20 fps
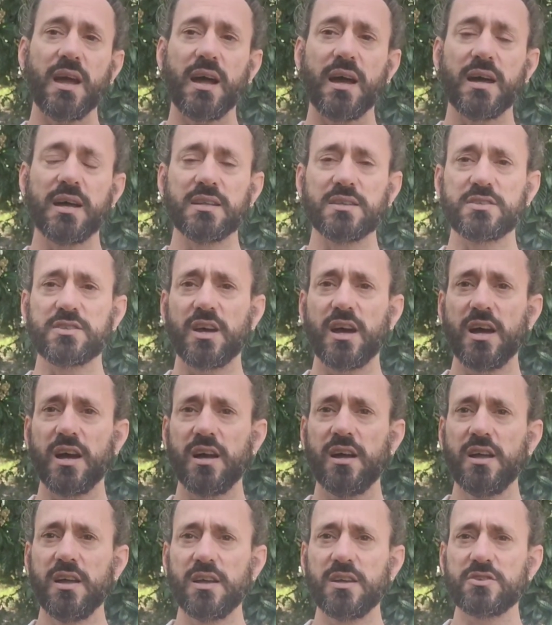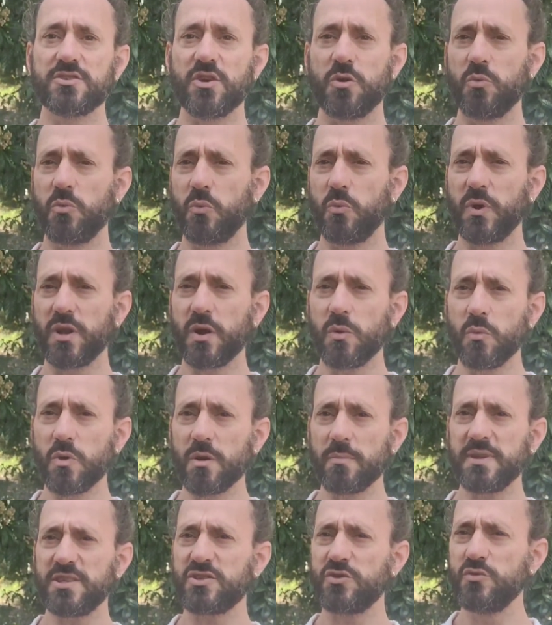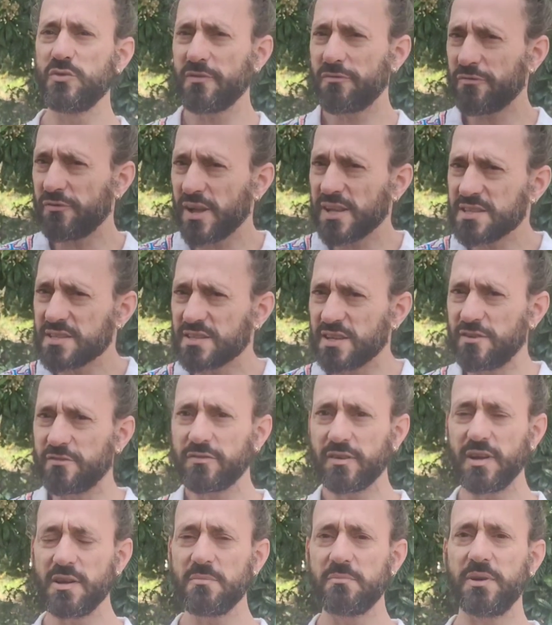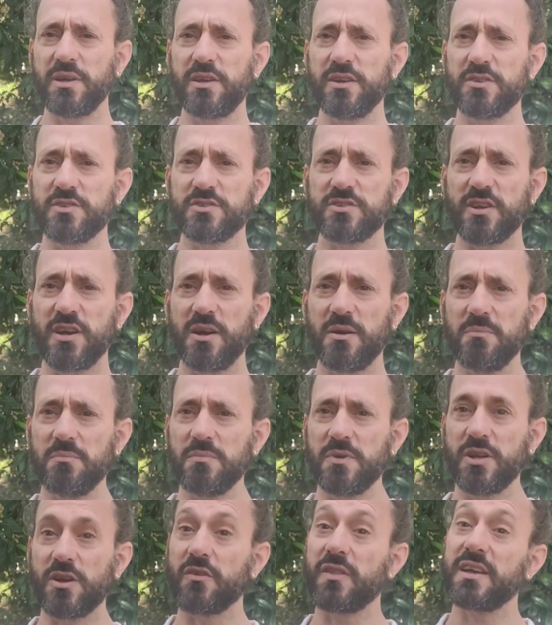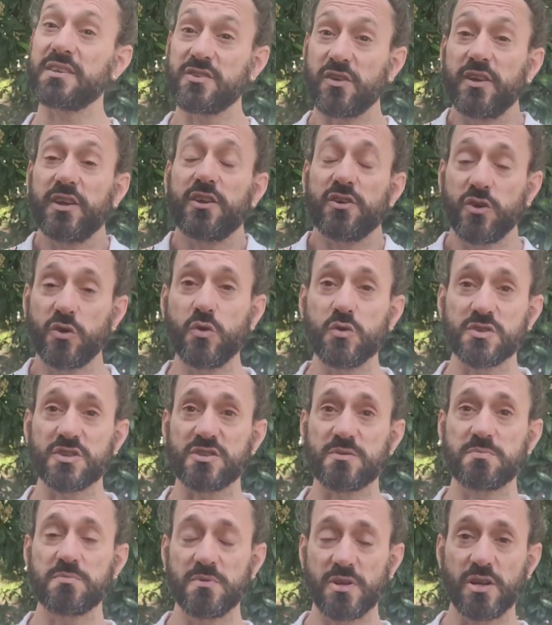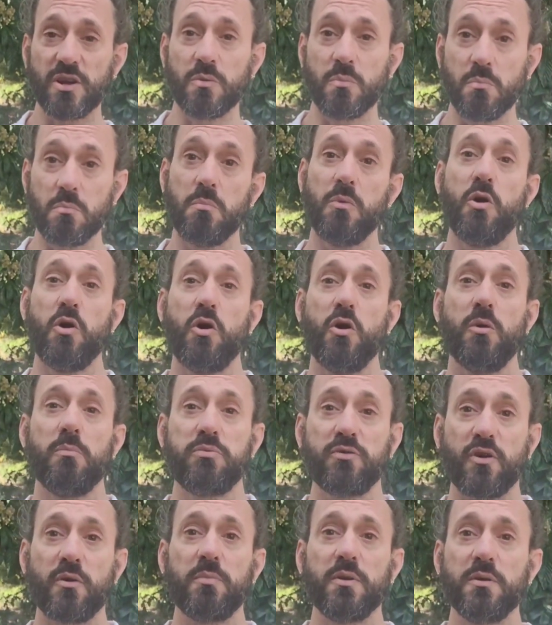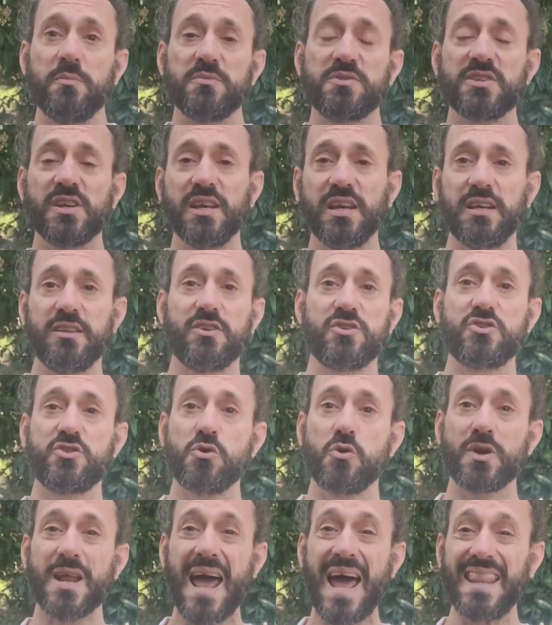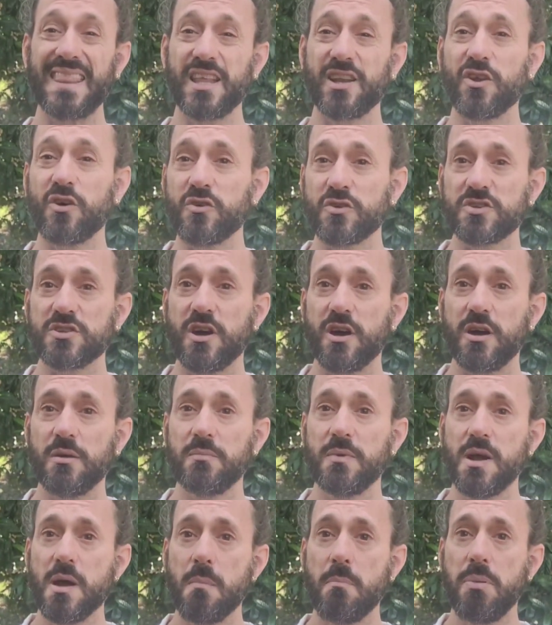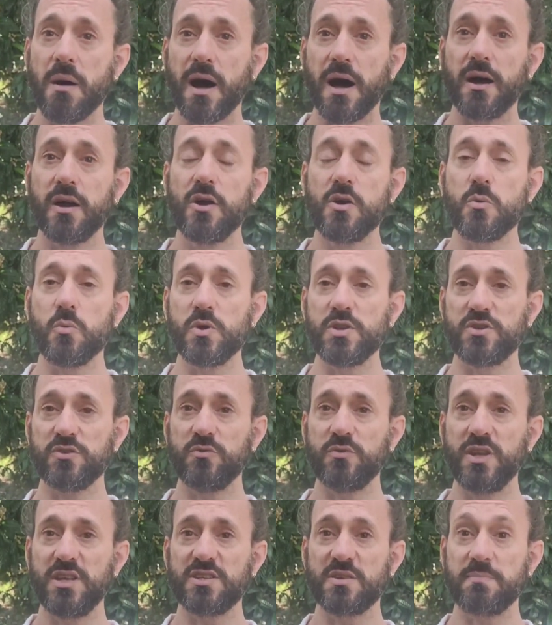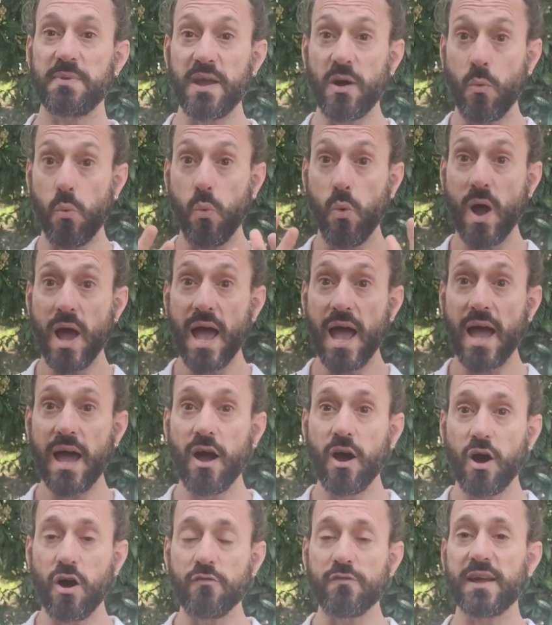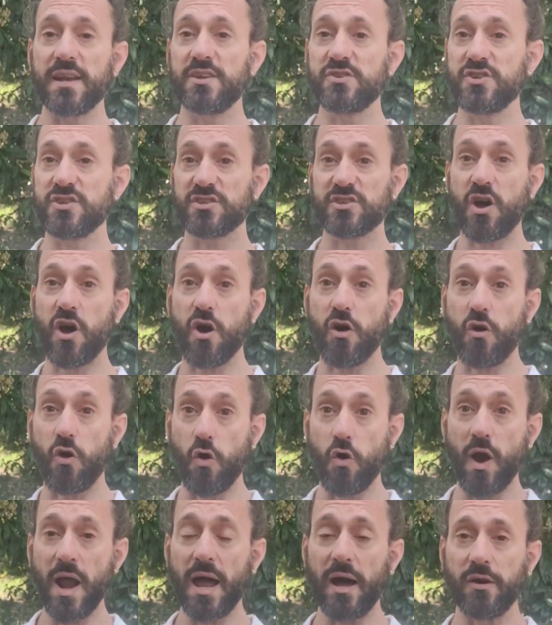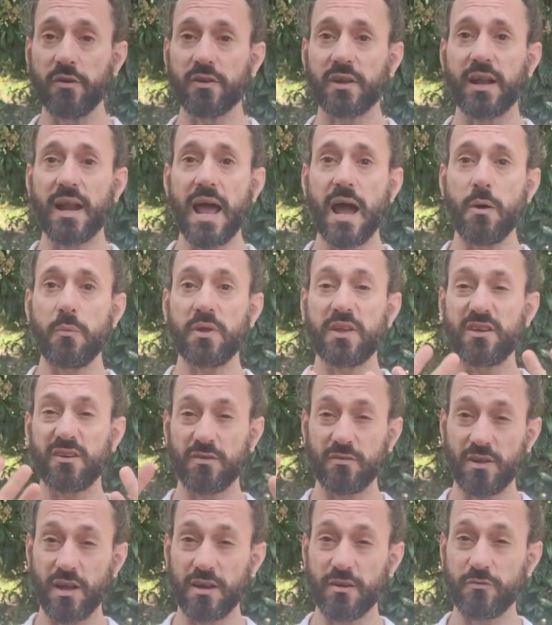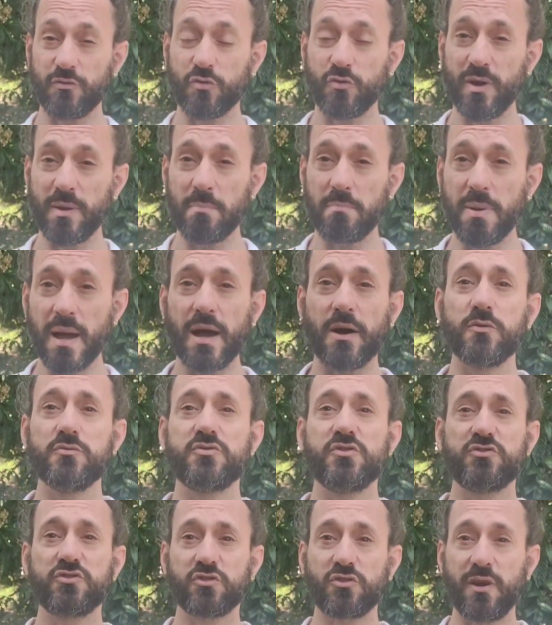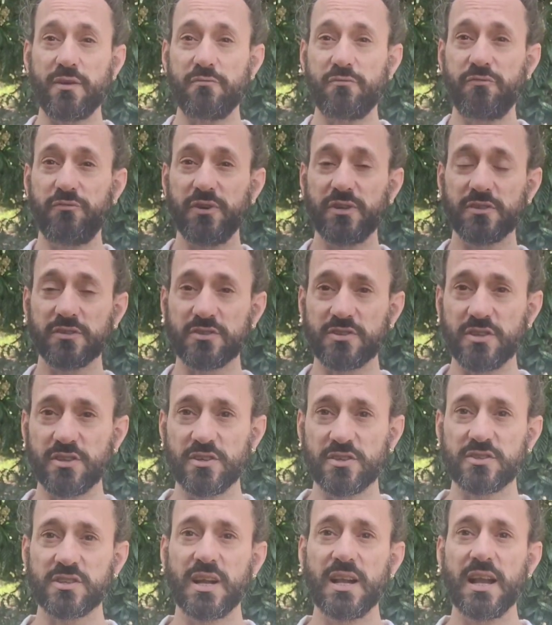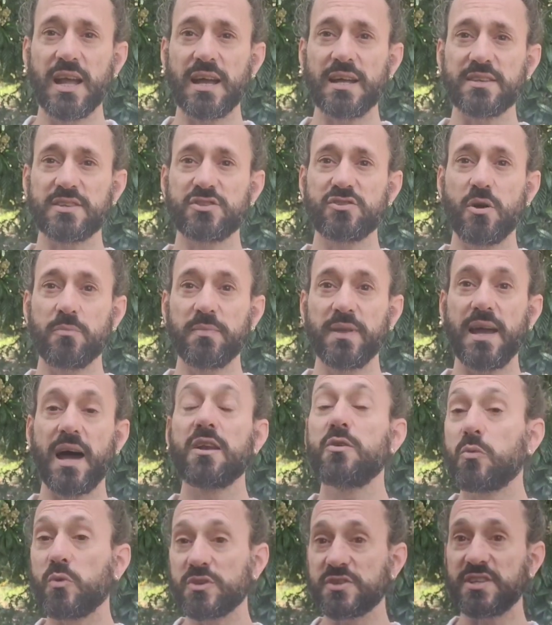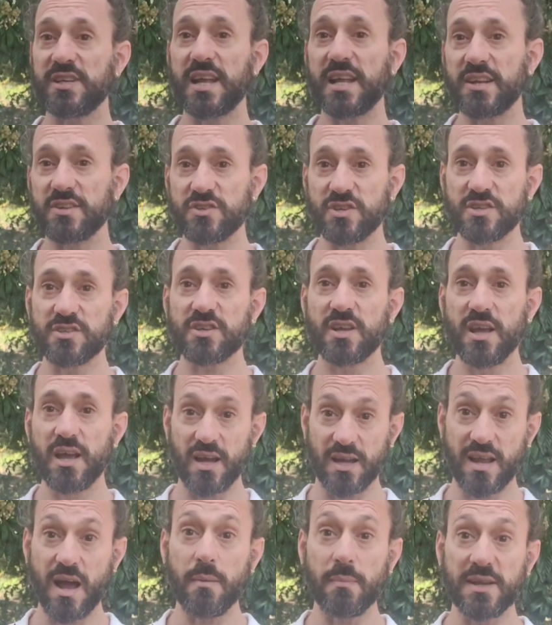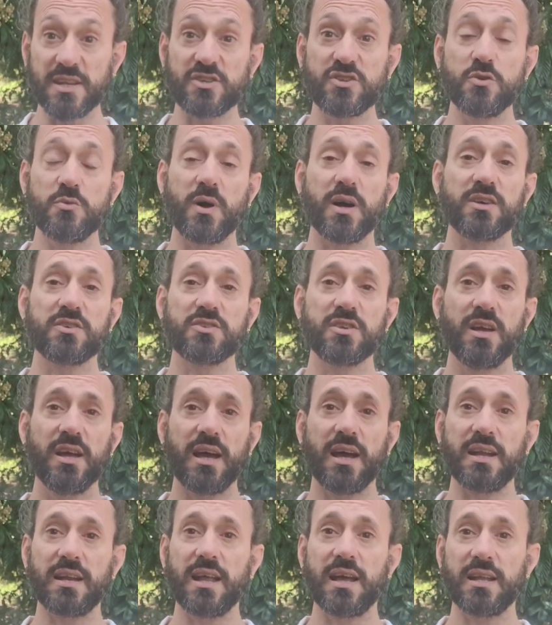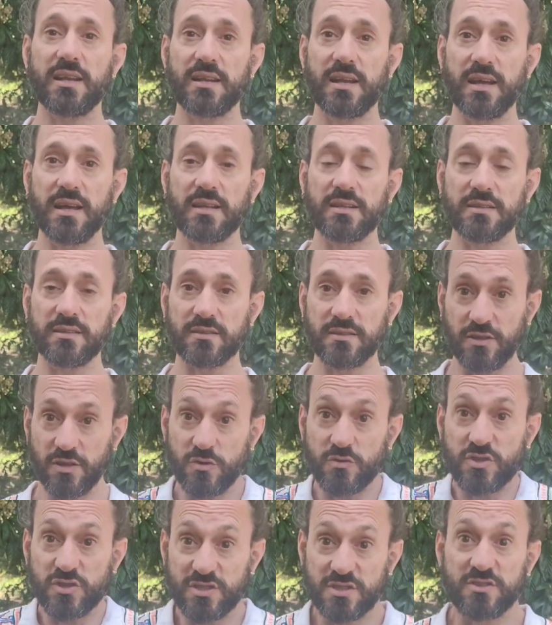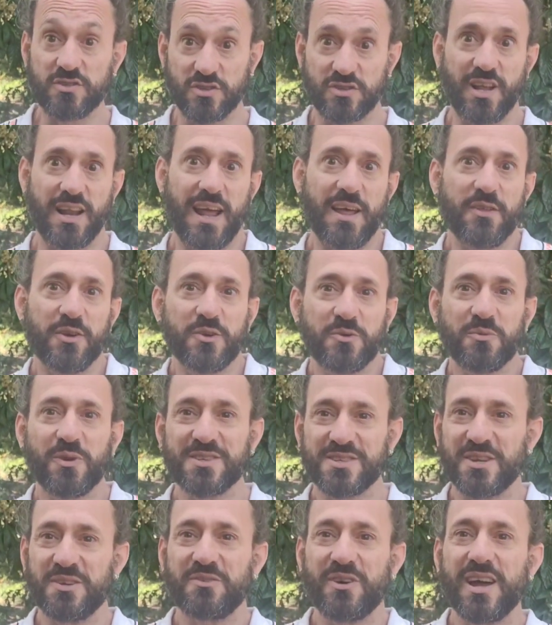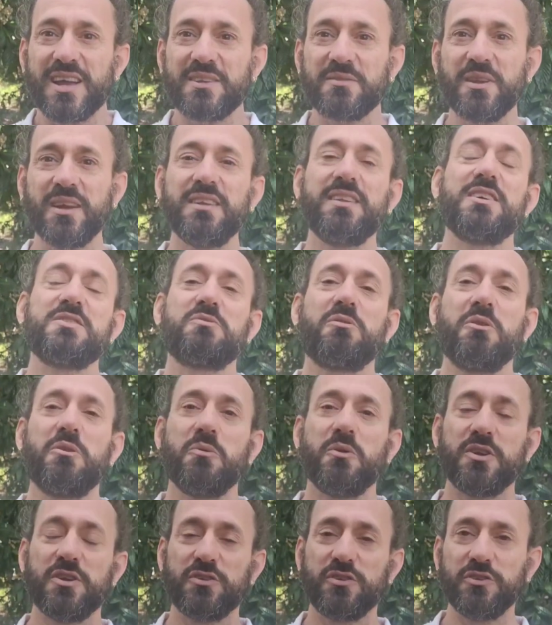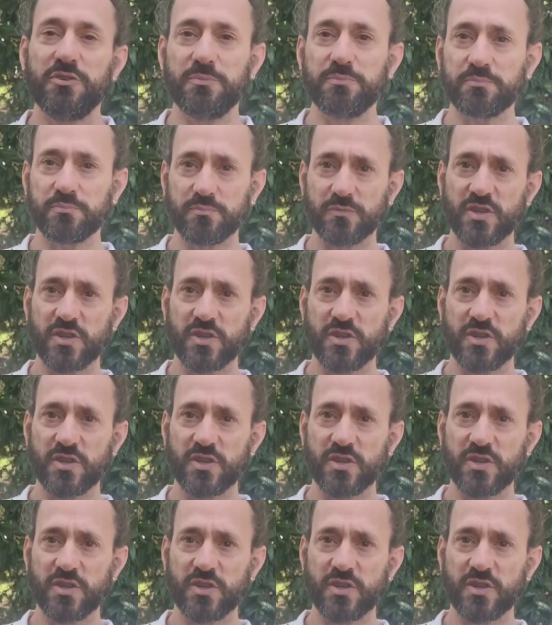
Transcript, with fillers: And uh, so we don't want to be too defensive because um, you know that's only going to cause us you know more problems in the short and the long term. But we do need to be aware of energies that are around and how we can kind of create boundaries, create filters, and stop the unwanted energies coming to us, and and, and you know just just allow the good ones in, right? That's what we want to do.